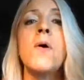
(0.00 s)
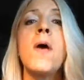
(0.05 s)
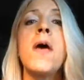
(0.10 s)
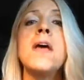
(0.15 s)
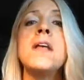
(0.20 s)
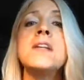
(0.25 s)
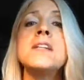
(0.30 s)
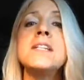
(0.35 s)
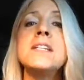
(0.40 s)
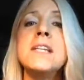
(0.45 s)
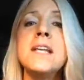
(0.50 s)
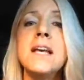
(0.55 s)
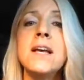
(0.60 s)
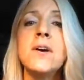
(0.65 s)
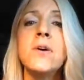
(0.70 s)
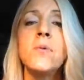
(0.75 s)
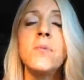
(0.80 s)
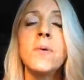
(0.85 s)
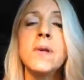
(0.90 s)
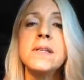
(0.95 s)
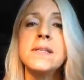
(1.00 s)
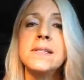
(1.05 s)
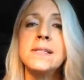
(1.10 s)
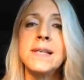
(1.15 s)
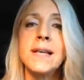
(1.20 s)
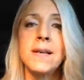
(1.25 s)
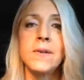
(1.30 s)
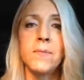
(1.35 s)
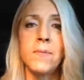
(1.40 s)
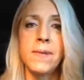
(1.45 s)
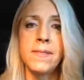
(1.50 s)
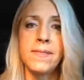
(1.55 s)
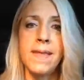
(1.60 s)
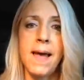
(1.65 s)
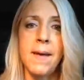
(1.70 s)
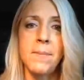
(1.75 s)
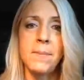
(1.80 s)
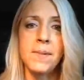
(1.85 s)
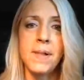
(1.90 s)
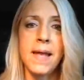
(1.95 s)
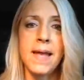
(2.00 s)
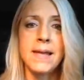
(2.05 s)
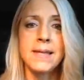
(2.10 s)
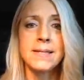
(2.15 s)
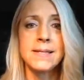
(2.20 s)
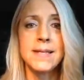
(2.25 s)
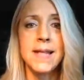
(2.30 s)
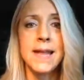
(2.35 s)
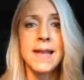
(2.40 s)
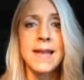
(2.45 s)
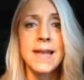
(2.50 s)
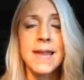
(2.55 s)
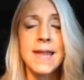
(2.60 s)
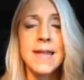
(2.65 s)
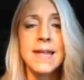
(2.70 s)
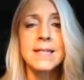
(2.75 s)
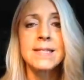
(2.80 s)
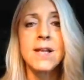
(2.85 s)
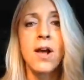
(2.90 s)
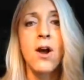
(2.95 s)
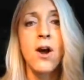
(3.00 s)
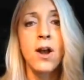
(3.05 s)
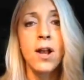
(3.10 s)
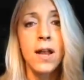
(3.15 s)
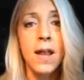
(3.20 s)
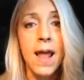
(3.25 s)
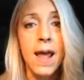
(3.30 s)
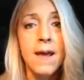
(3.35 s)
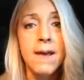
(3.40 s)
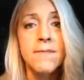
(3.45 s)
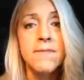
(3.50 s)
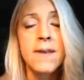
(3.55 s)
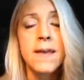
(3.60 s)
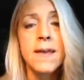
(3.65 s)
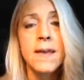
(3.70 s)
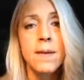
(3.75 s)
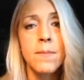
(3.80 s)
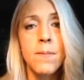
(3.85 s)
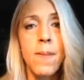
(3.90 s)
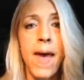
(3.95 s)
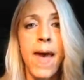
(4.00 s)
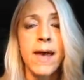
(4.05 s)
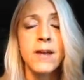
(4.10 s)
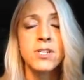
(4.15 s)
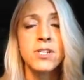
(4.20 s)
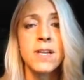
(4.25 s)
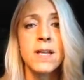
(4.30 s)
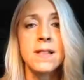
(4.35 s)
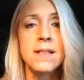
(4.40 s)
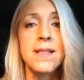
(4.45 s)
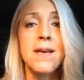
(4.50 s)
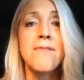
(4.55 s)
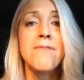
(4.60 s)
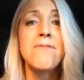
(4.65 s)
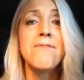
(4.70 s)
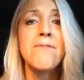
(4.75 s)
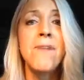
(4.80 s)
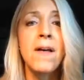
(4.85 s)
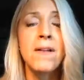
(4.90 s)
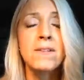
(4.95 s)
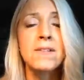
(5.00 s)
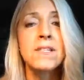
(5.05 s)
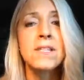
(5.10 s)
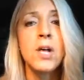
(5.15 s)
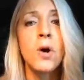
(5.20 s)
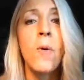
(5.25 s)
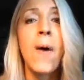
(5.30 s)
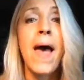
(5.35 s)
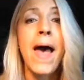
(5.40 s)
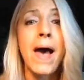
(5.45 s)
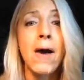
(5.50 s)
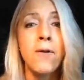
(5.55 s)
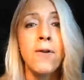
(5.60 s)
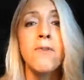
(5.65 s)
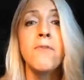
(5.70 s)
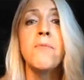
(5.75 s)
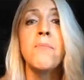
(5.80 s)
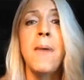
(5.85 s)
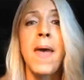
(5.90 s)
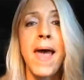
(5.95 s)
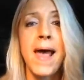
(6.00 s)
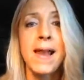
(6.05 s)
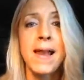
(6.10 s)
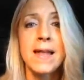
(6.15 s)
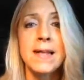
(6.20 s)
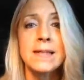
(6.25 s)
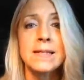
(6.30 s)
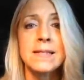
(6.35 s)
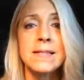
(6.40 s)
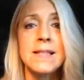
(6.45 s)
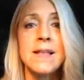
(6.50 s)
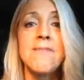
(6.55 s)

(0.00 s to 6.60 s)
until we sit with that place that needs our love and compassion, that felt so out of balance,